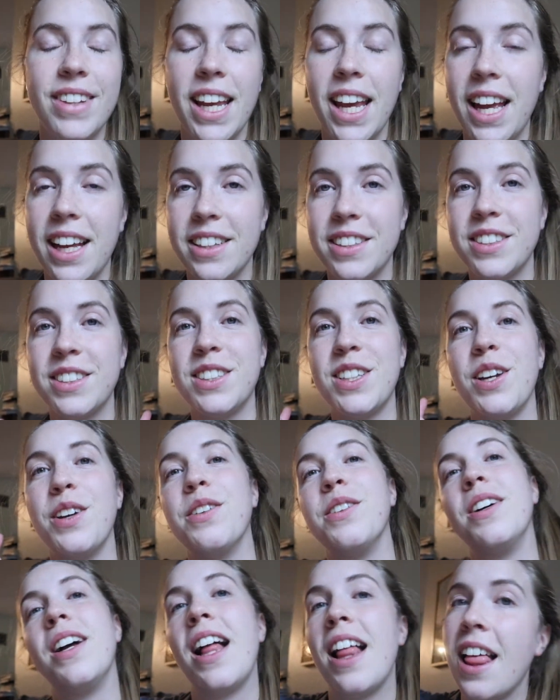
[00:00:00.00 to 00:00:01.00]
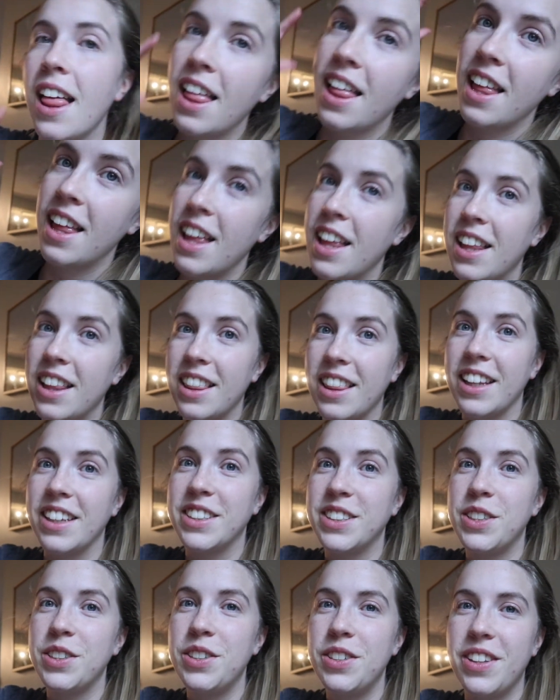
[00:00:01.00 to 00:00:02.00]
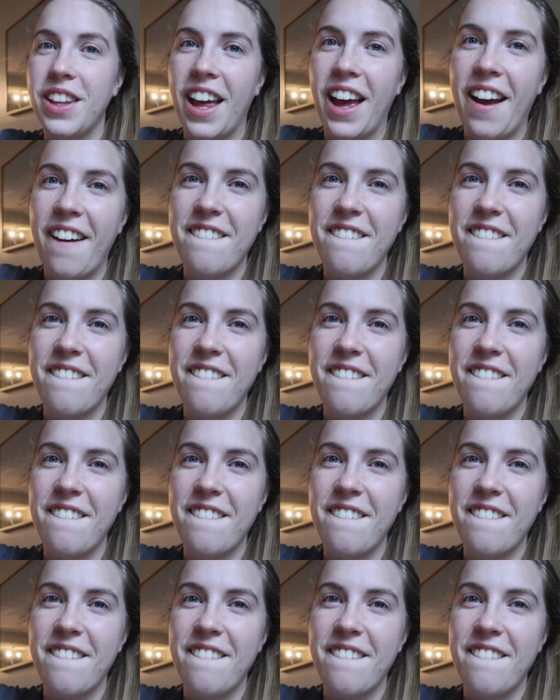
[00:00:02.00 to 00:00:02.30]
yeah, so let's go do that.